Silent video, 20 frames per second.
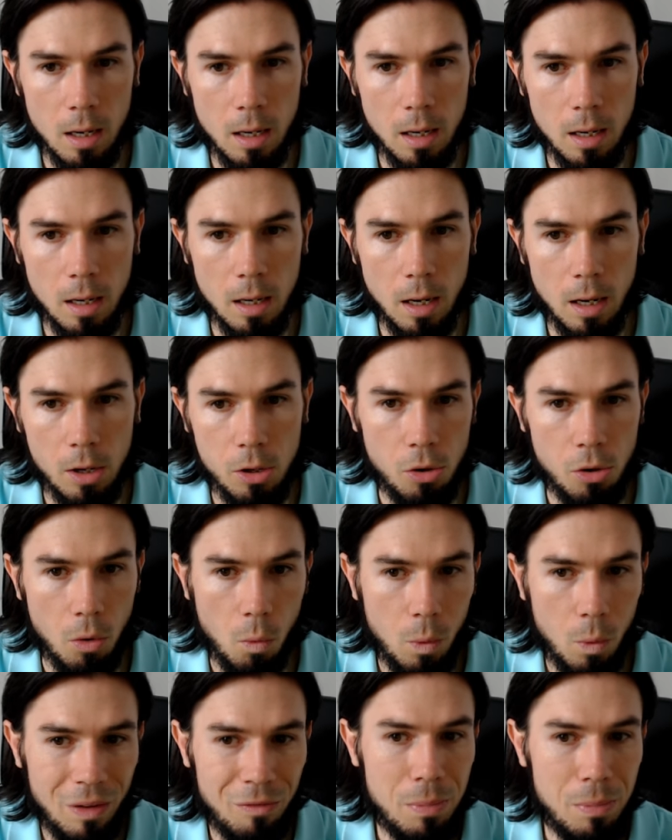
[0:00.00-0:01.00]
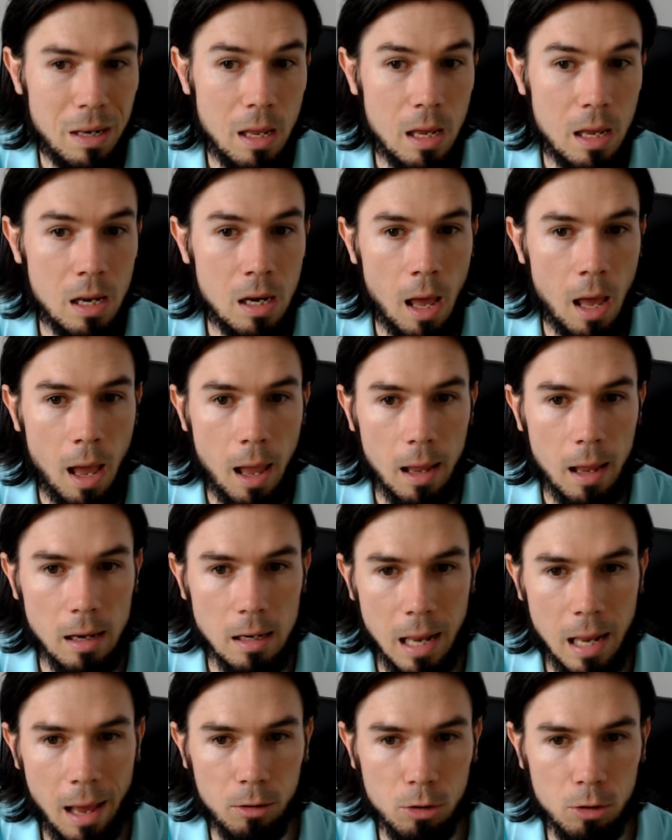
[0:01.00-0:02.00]
Uh, you know, we've been in a
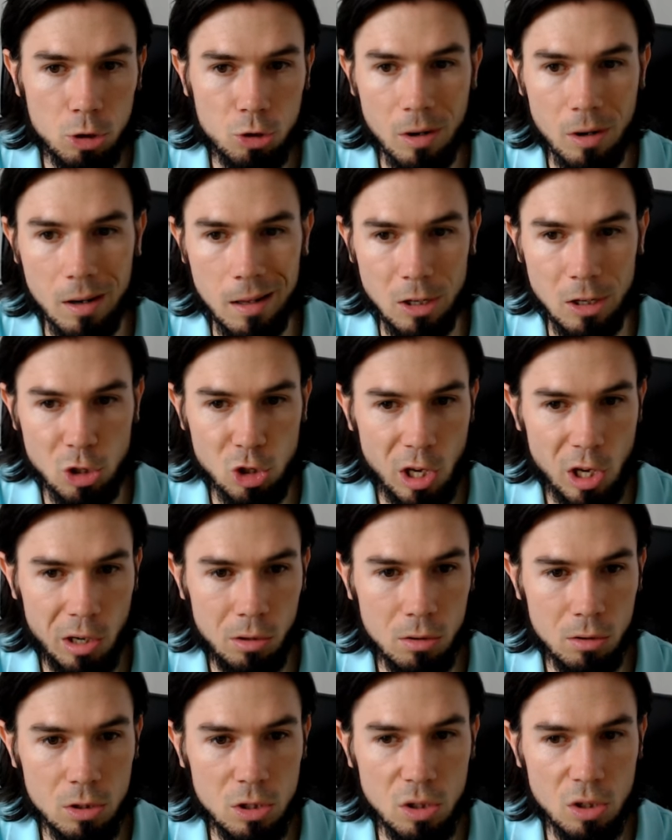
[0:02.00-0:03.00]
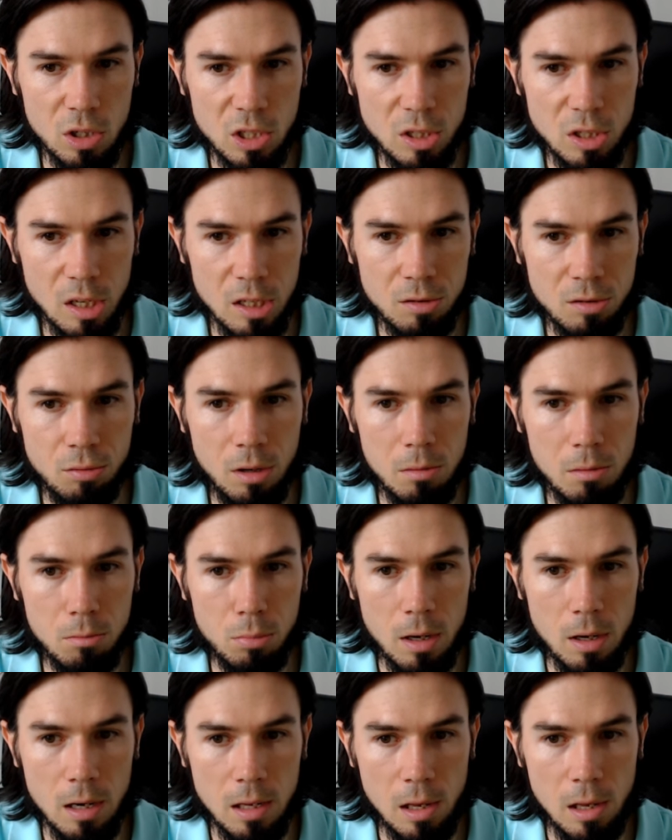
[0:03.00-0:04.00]
downtrending channel, successfully
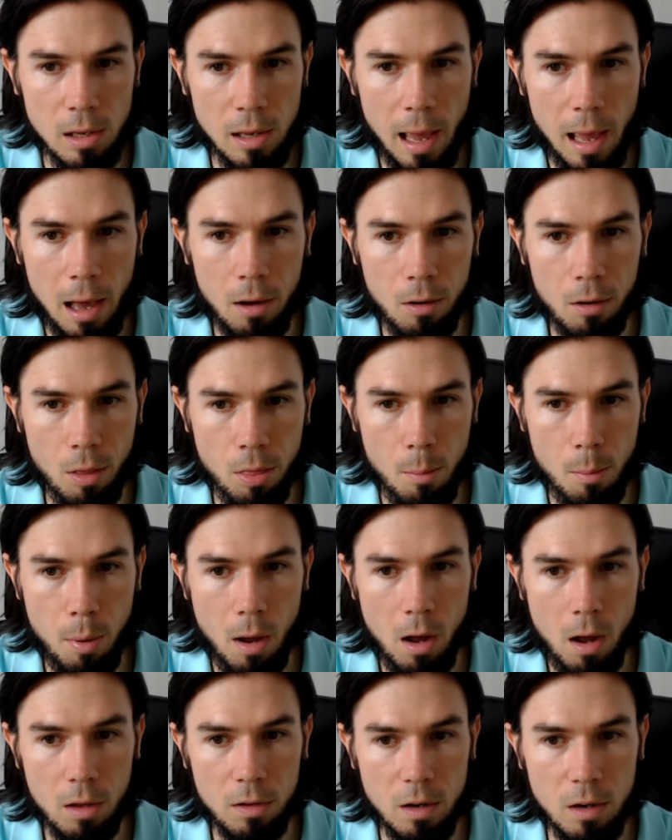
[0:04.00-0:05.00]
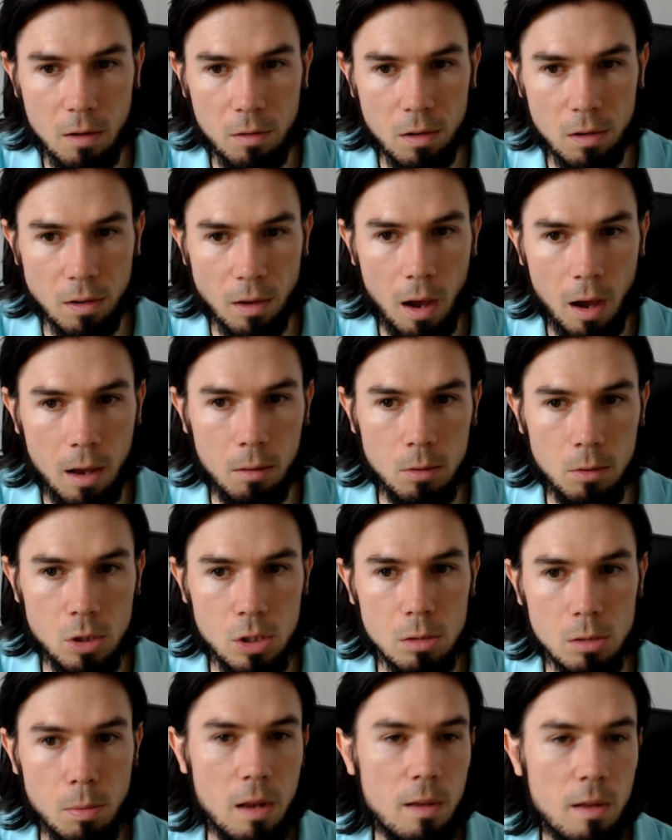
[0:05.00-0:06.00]
breaking out on the positive side, which
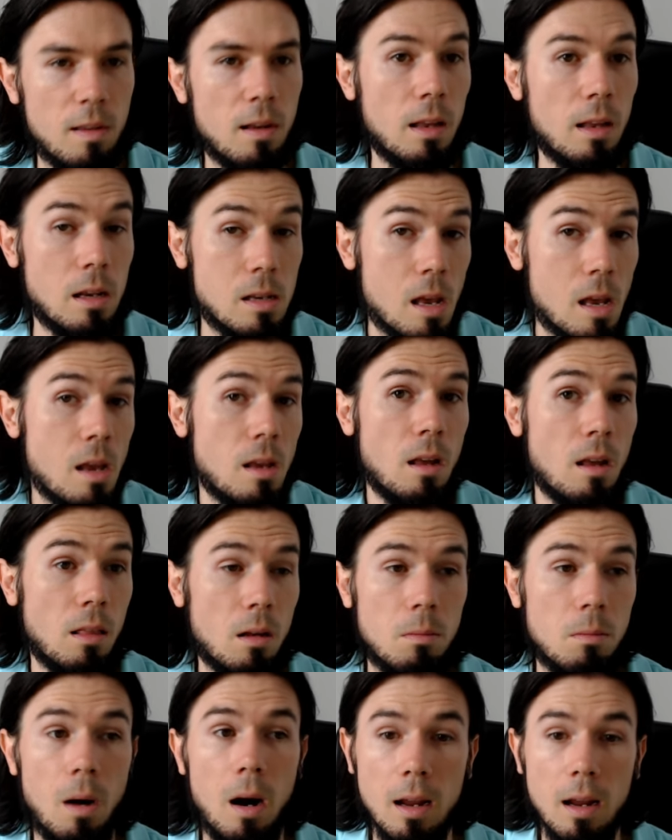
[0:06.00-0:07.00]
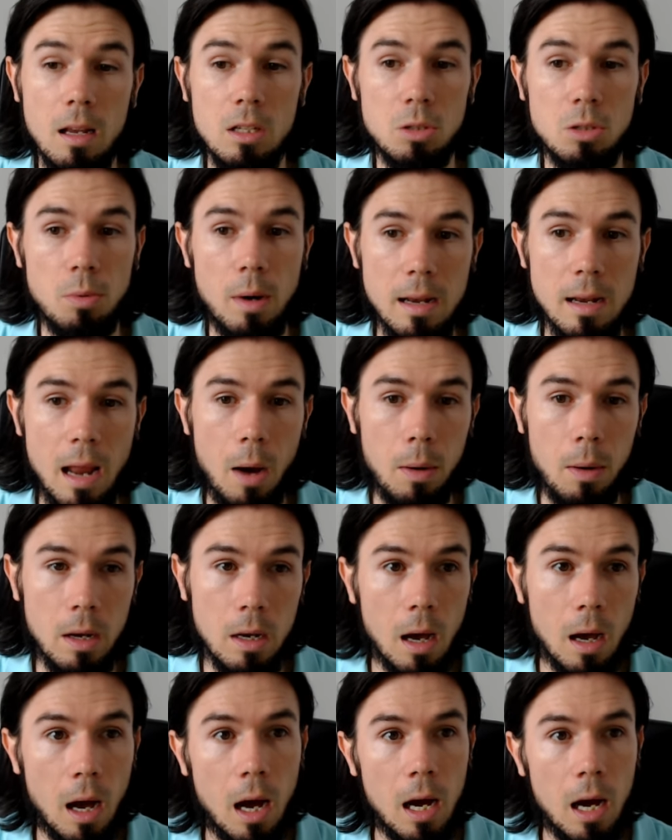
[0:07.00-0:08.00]
is basically taking the markets right now in
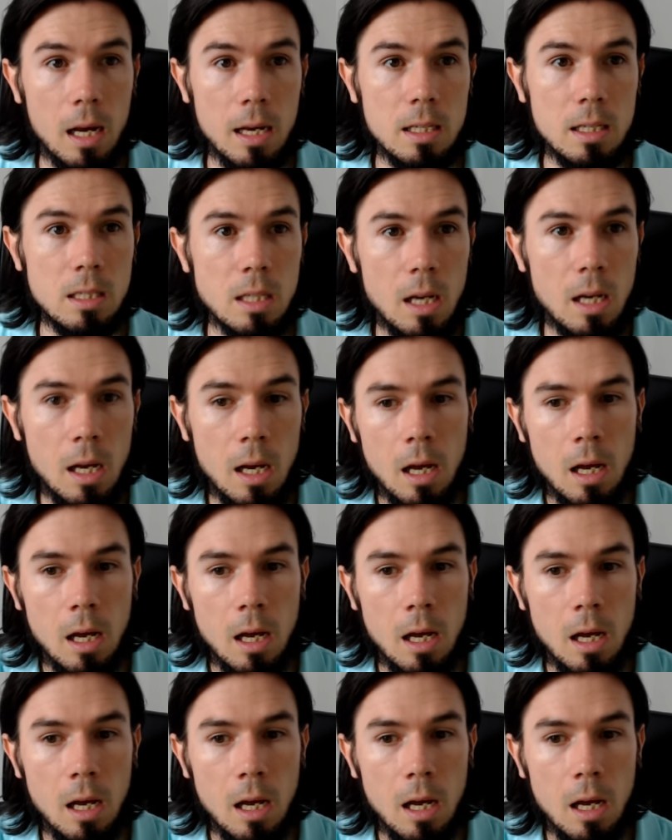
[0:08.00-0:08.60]
the highs